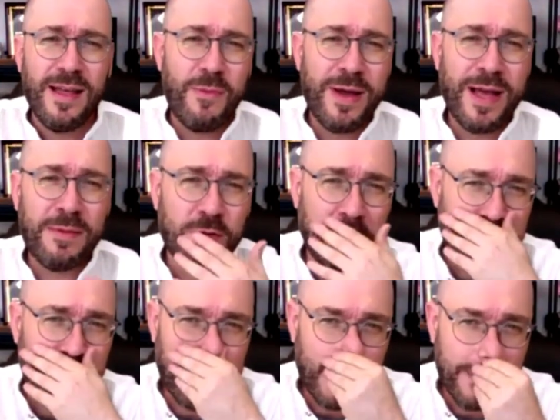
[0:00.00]
and we have
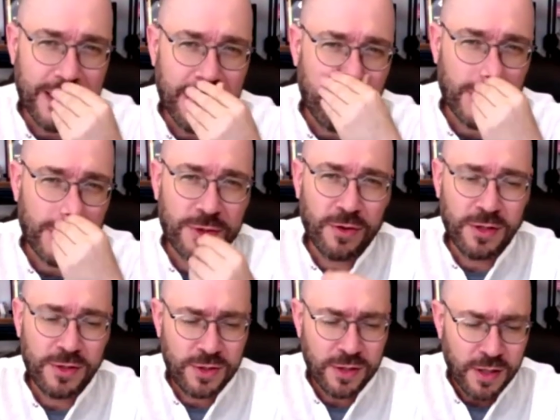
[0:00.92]
some preliminary
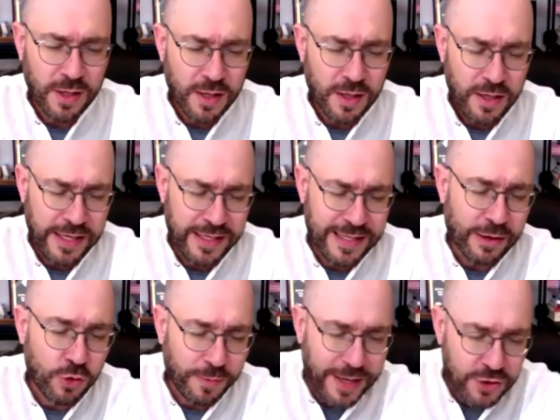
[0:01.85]
results in the
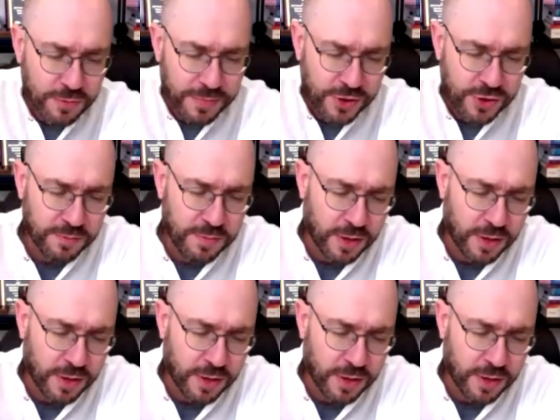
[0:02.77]
automation version.